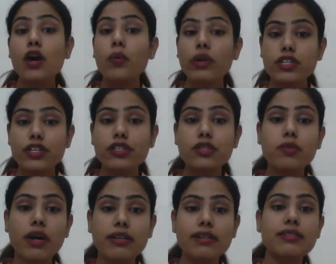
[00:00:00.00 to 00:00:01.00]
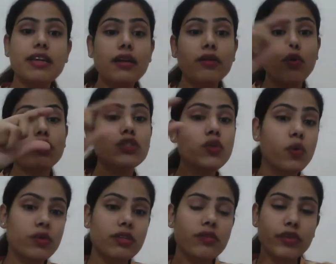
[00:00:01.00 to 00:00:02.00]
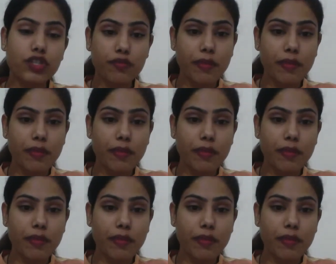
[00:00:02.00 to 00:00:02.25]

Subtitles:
which is to understand what goes in which